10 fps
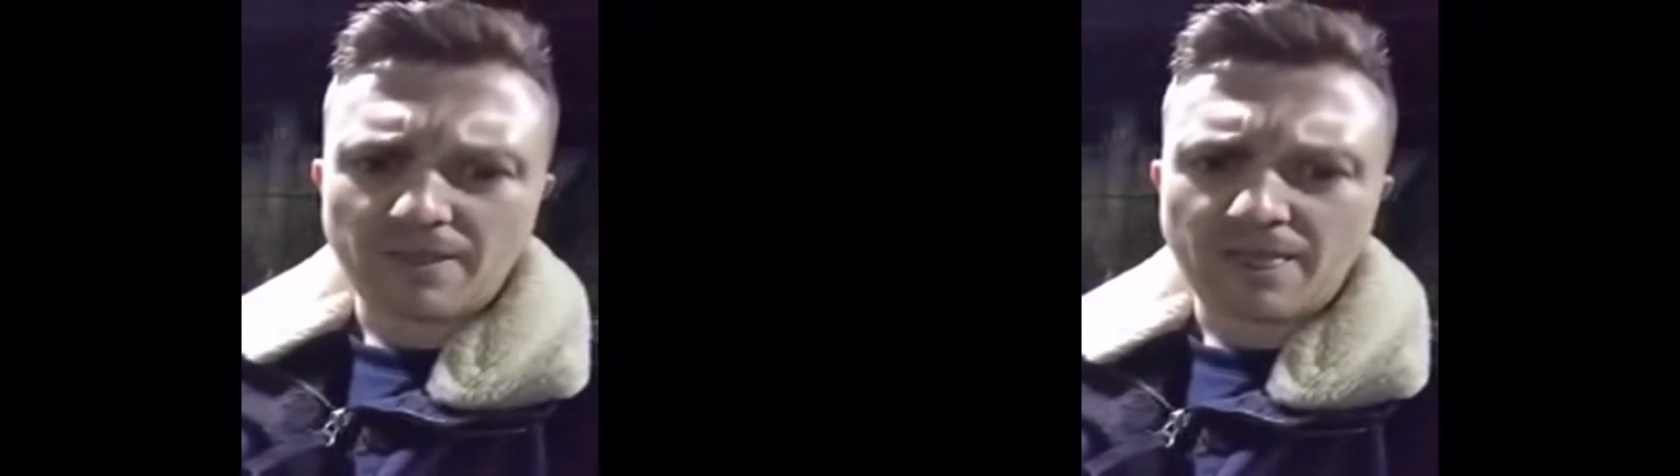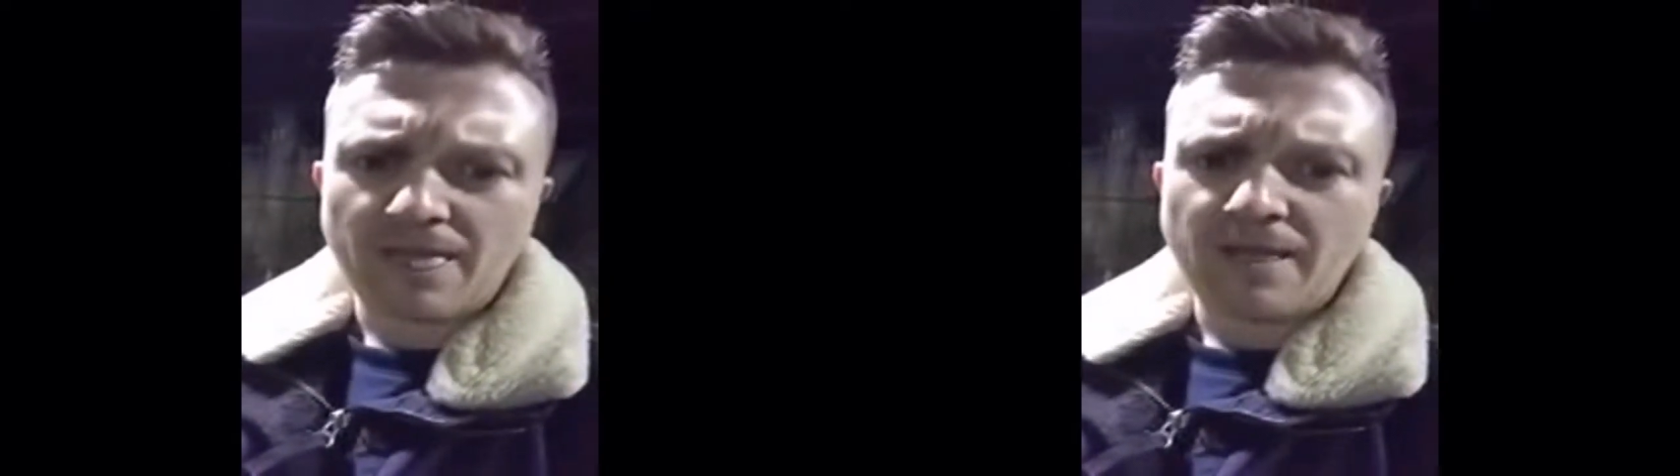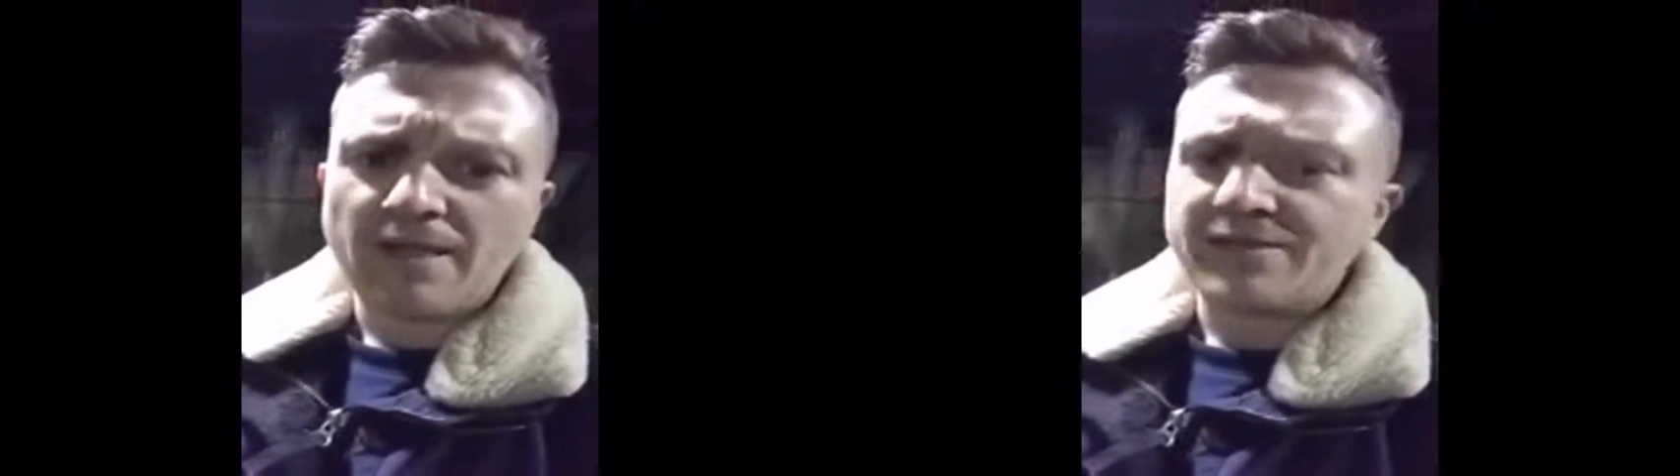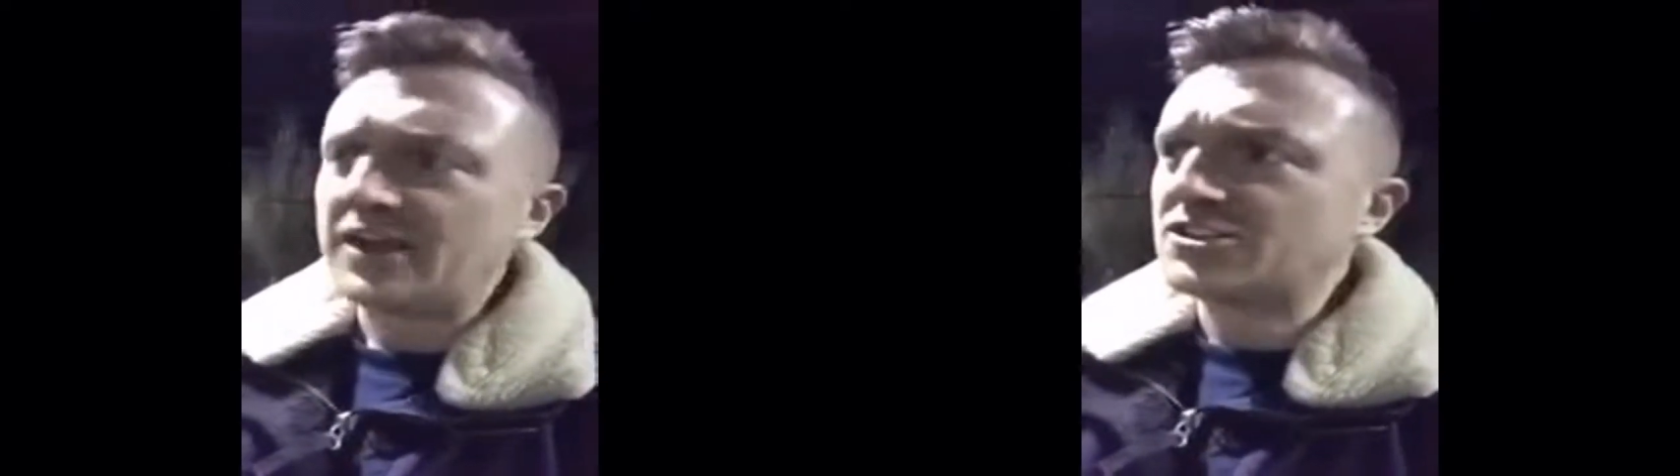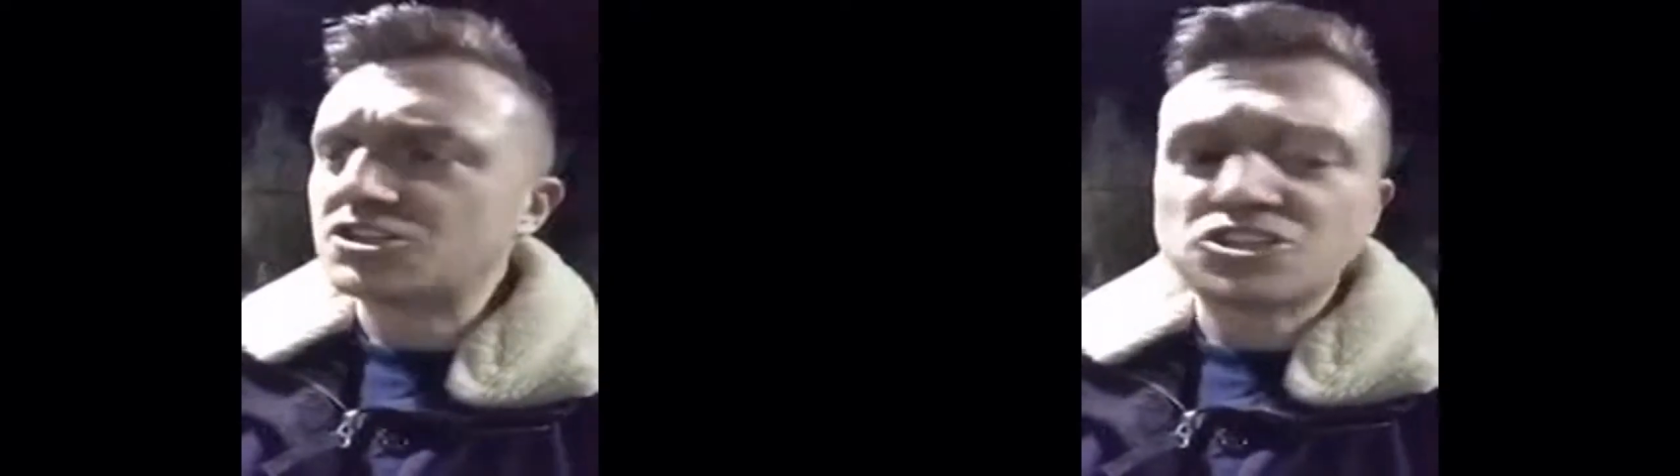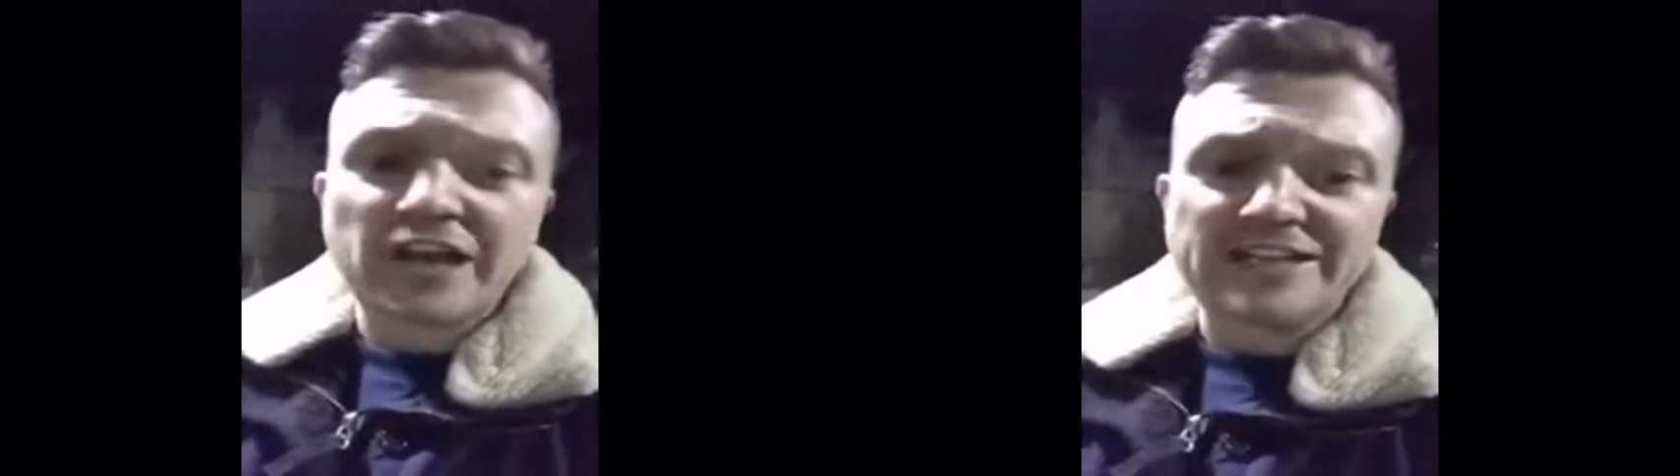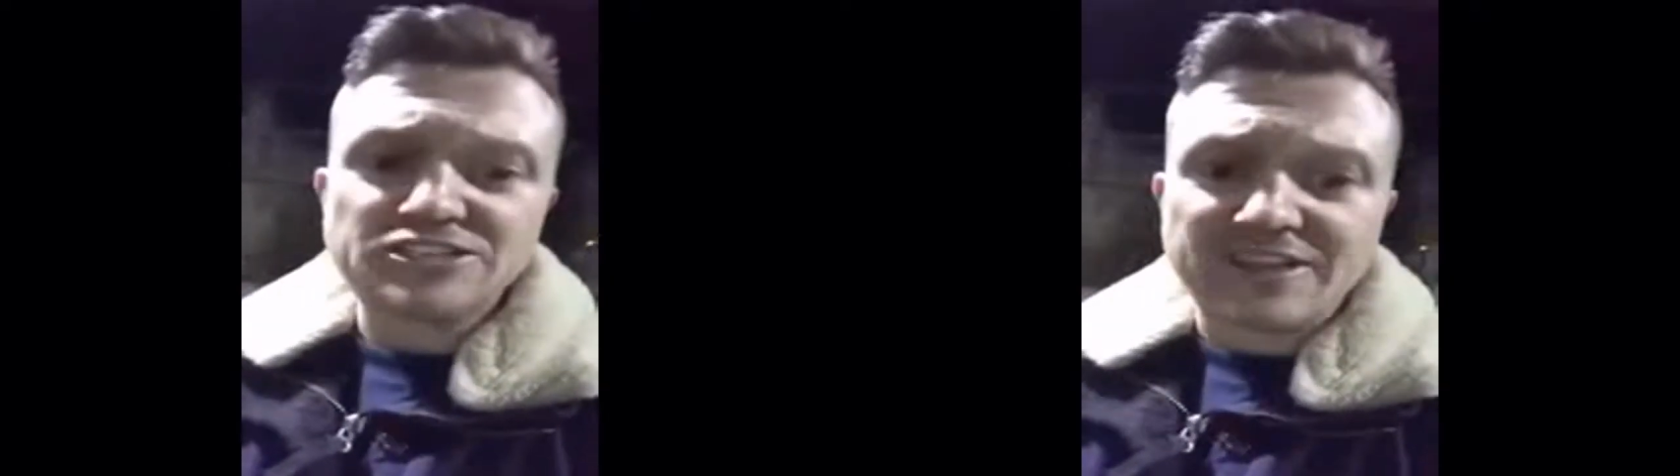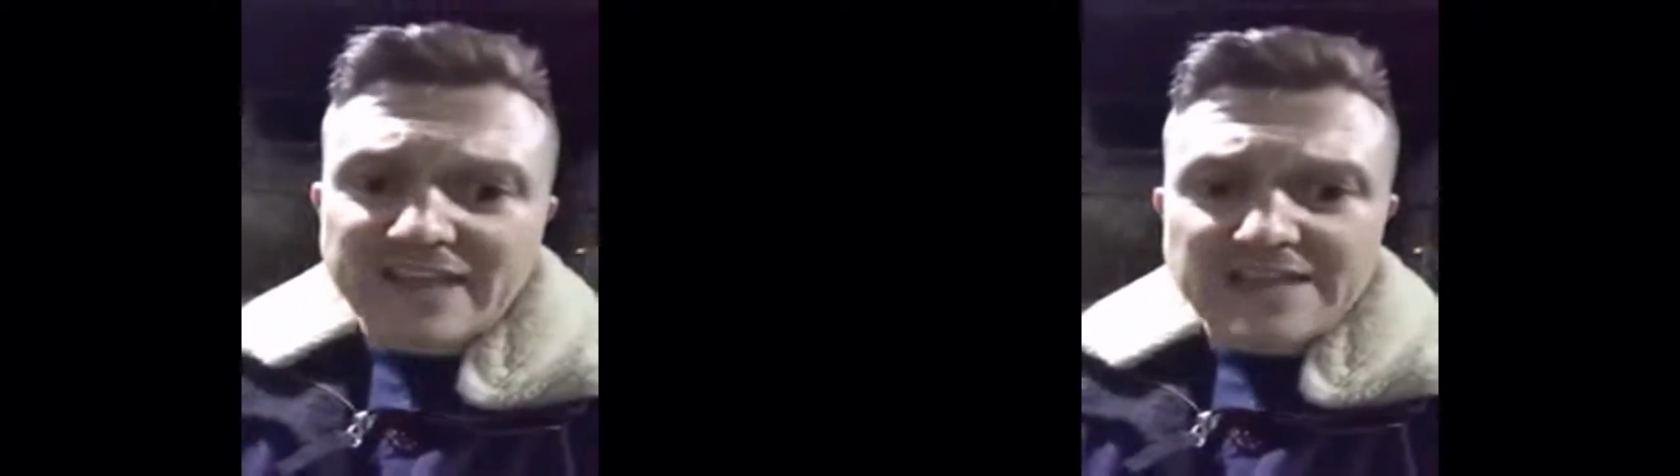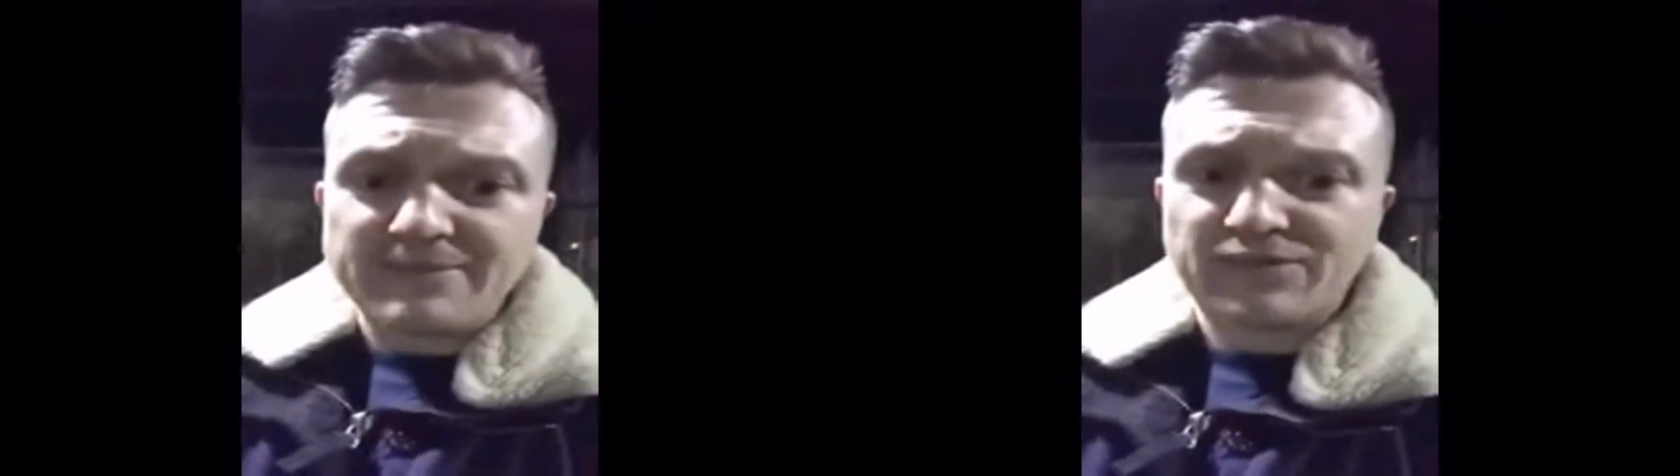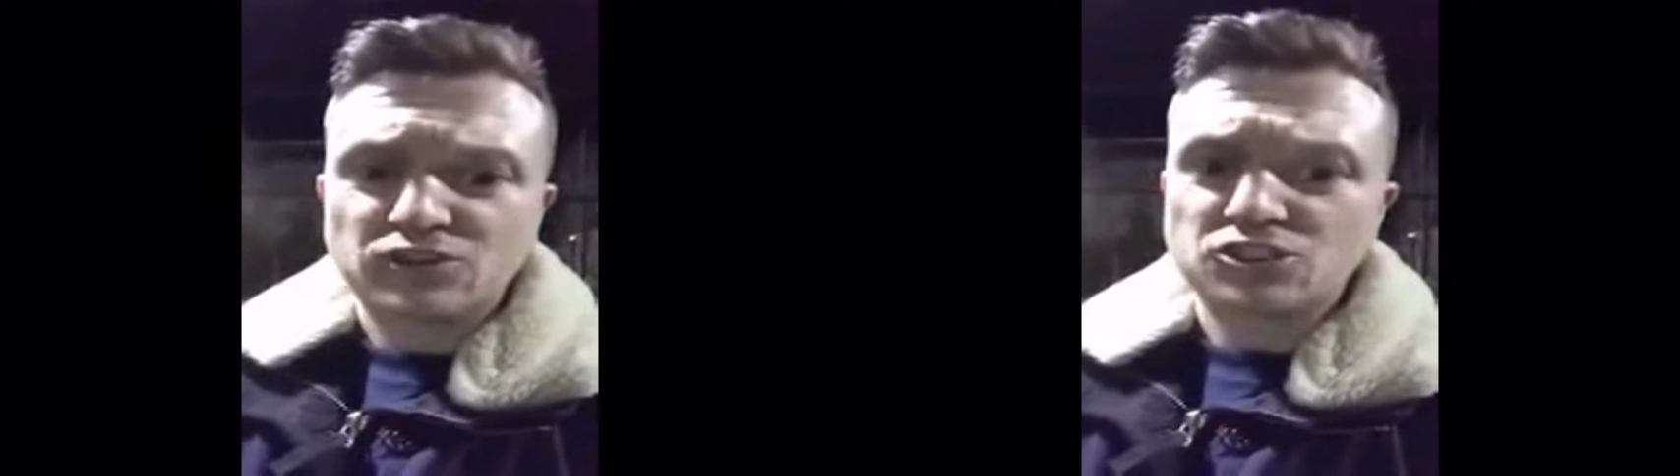They just changed the name of the shop.